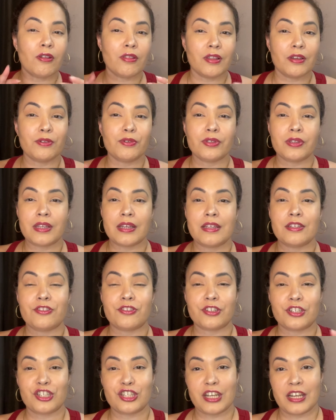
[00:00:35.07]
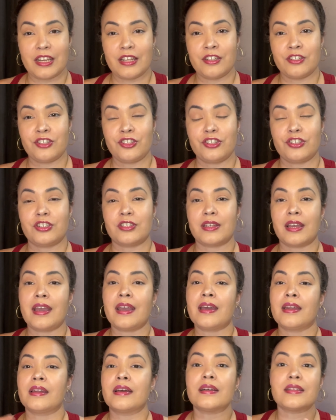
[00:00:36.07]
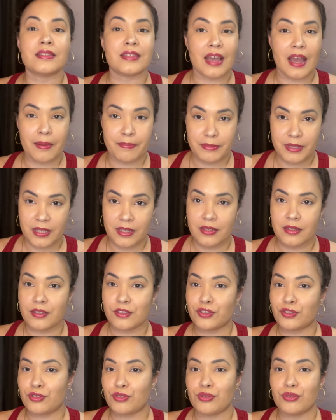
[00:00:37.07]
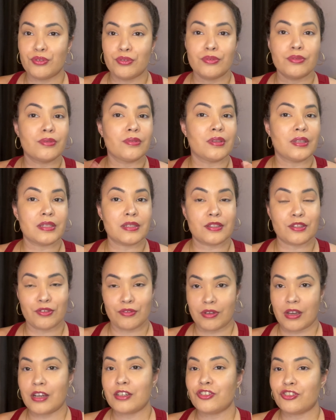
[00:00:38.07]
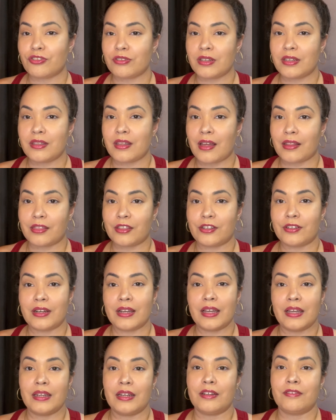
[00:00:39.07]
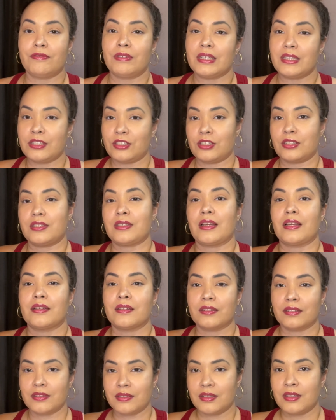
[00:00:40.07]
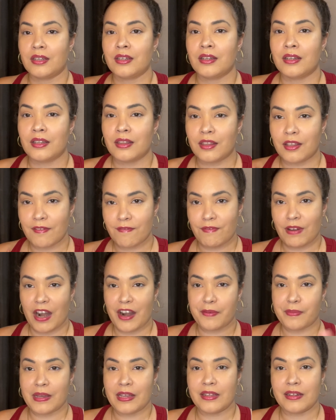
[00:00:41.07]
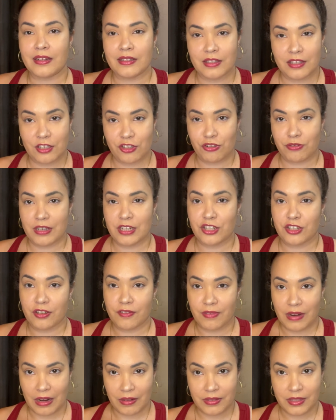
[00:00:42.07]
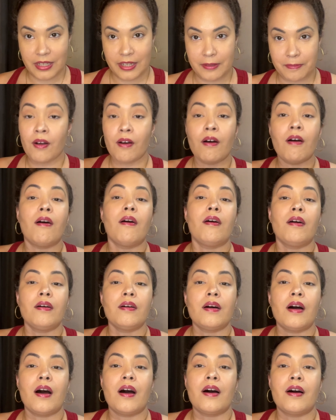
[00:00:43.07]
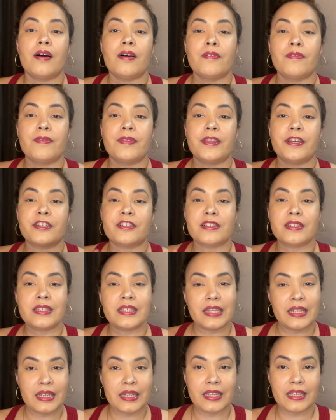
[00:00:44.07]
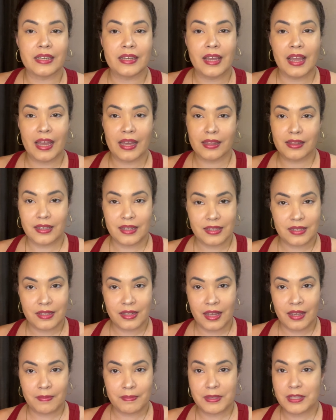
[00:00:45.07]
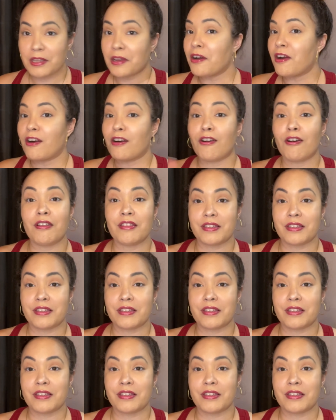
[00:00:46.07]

little things are changed and adapted to this new country that they're in and really just like the environment and situation around it. All of their city alias names are all the